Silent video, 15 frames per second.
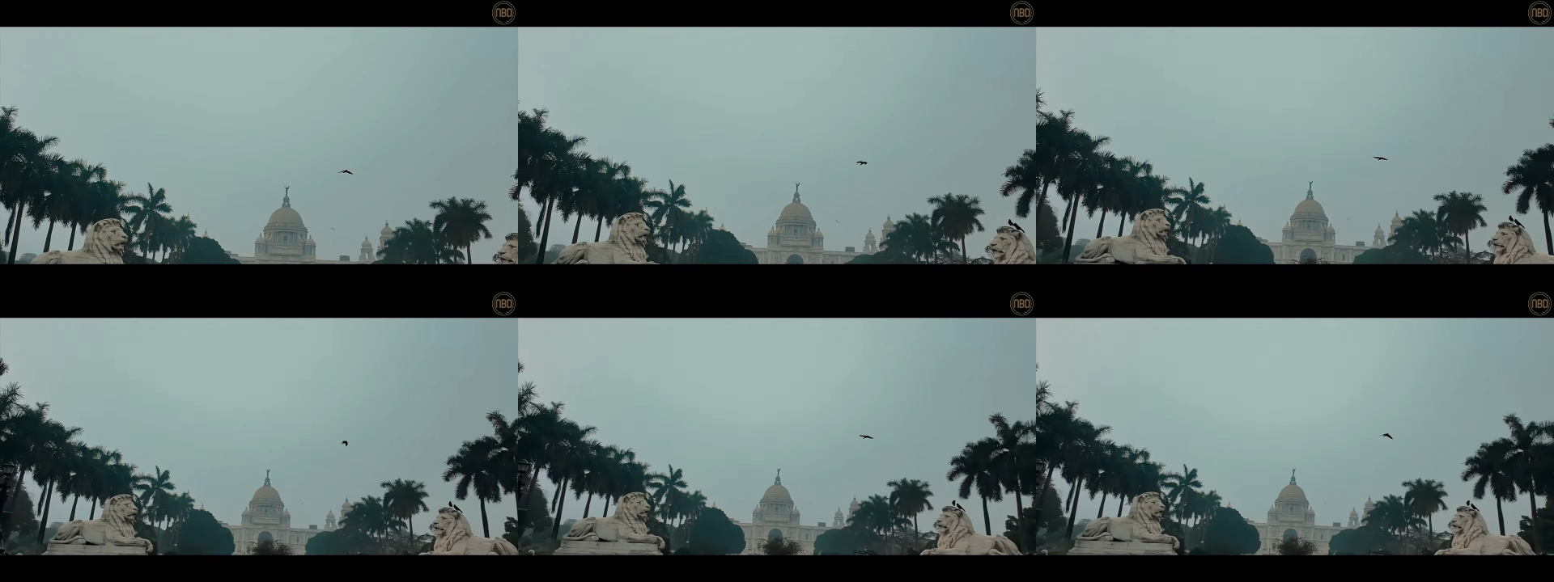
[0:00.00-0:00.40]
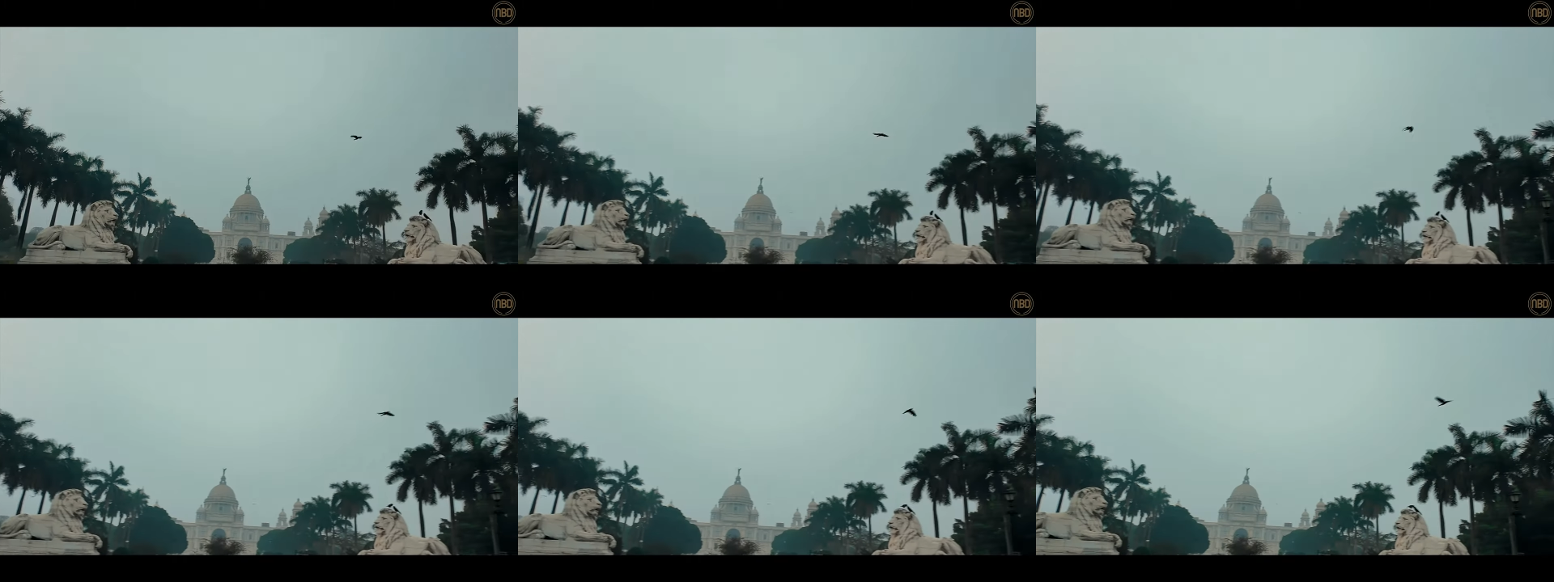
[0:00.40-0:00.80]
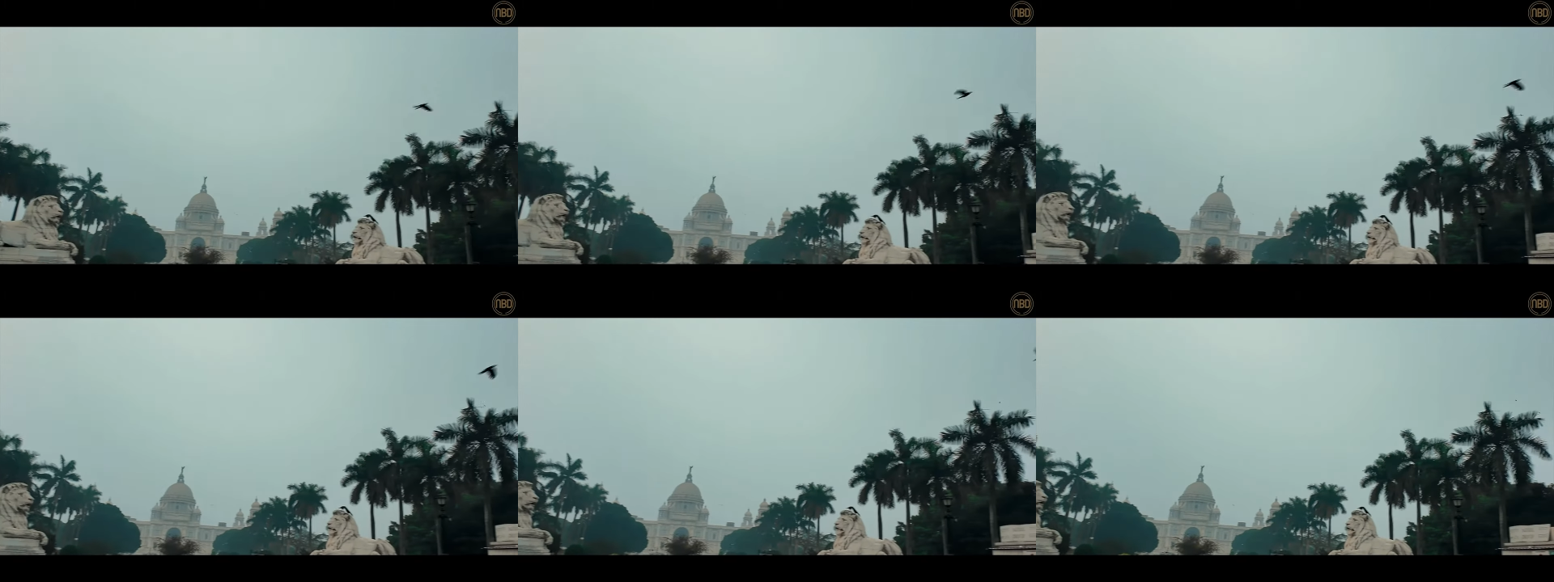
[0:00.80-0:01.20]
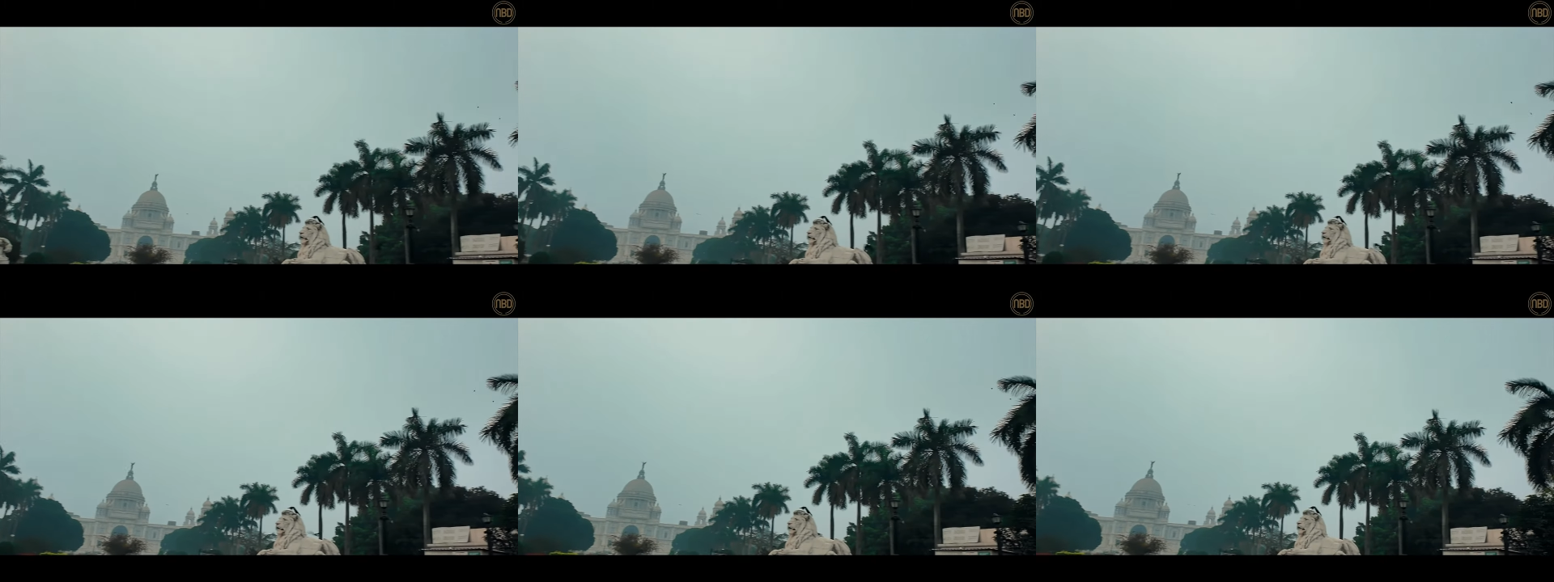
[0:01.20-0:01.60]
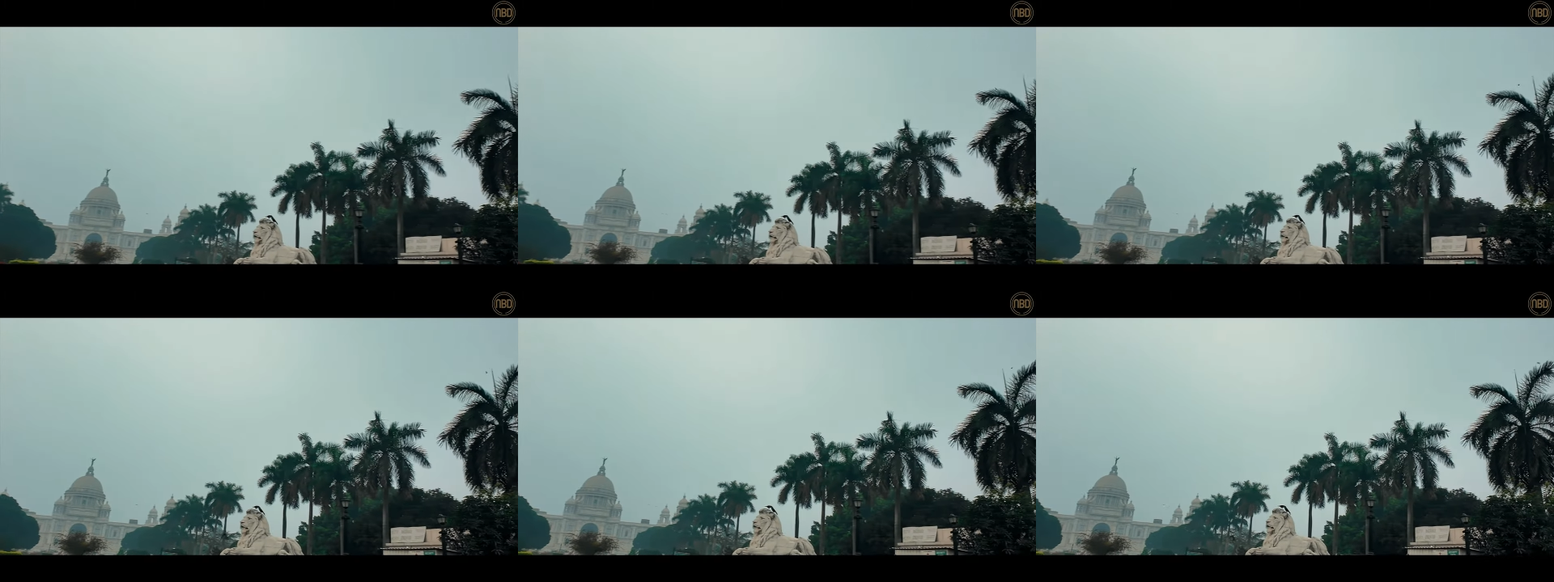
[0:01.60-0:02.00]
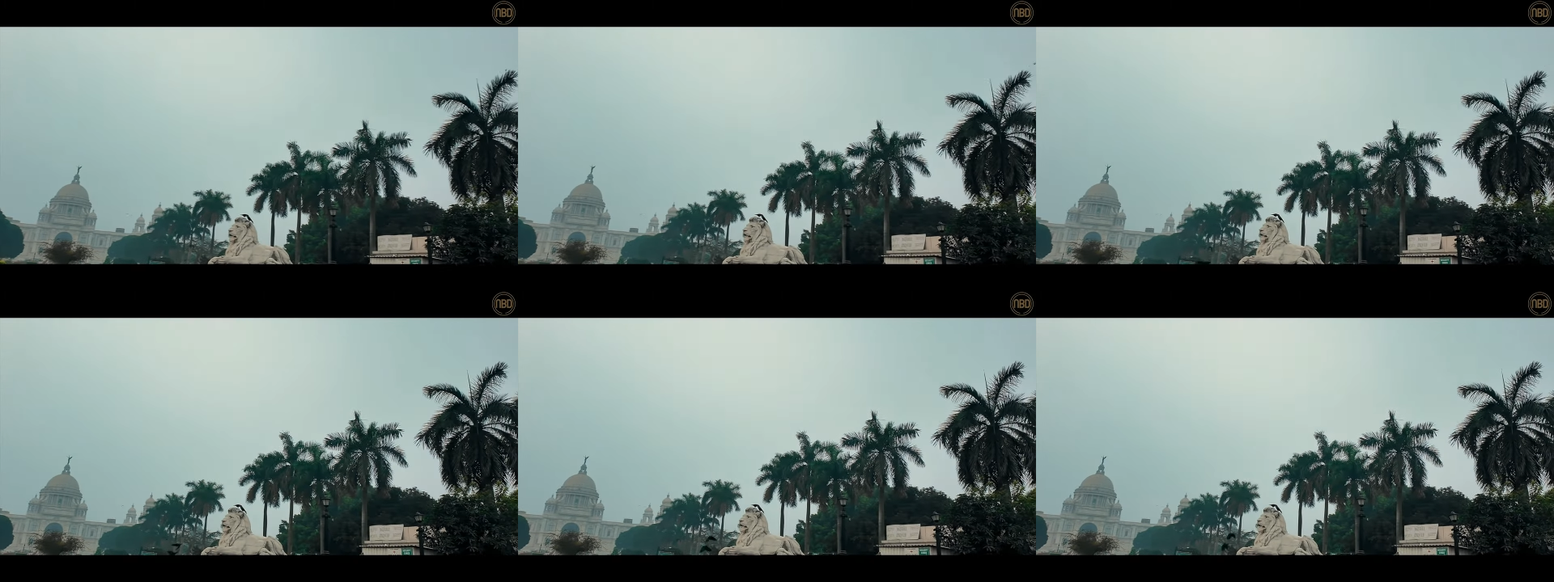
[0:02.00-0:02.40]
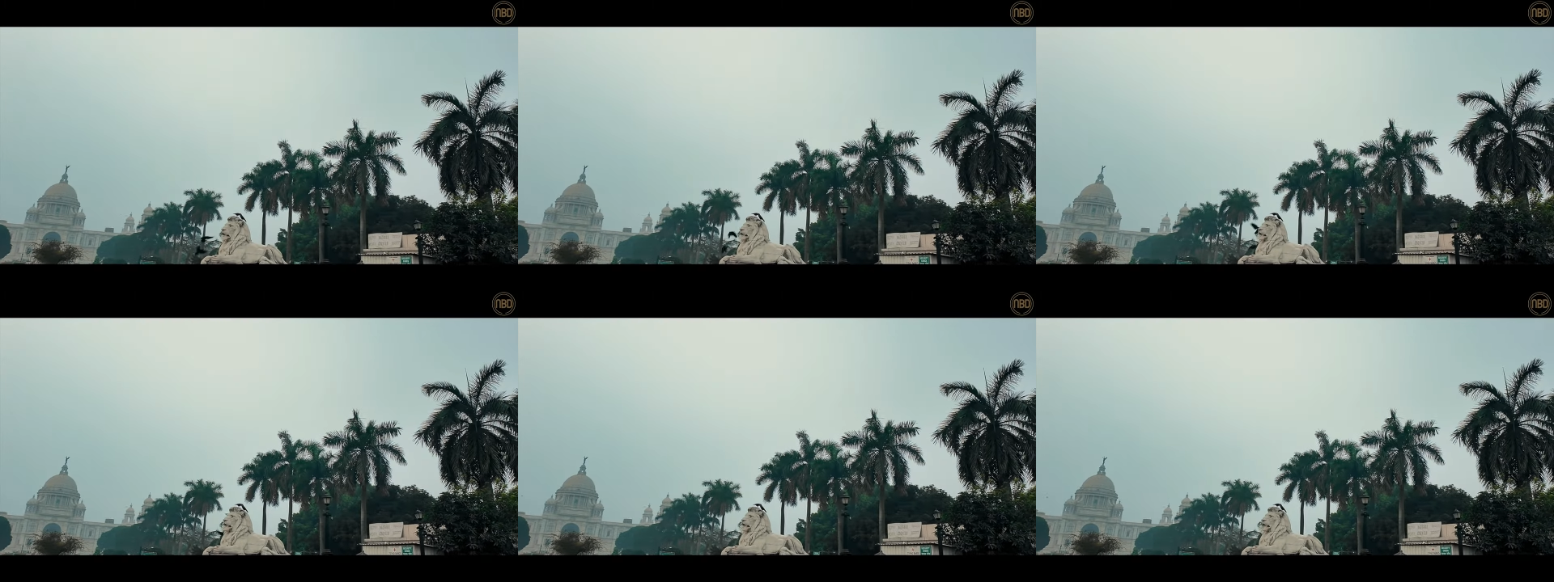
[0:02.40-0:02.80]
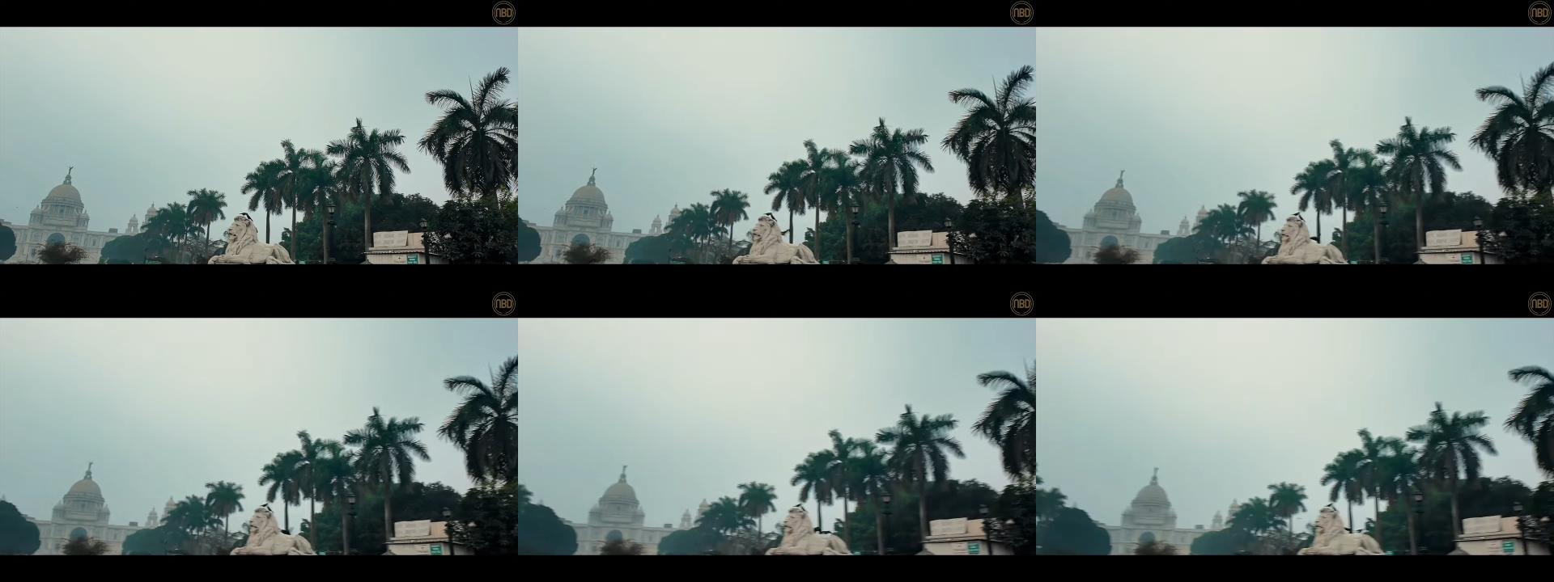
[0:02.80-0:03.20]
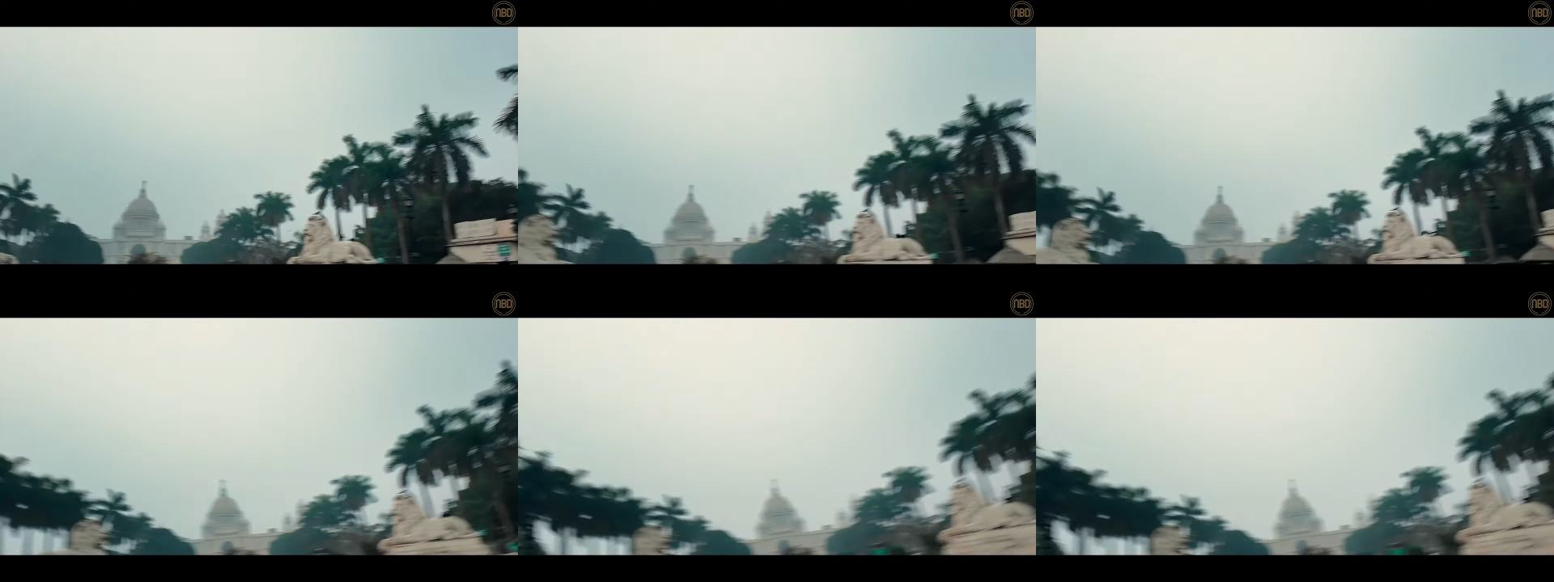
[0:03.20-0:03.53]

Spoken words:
[unreadable: no face in view]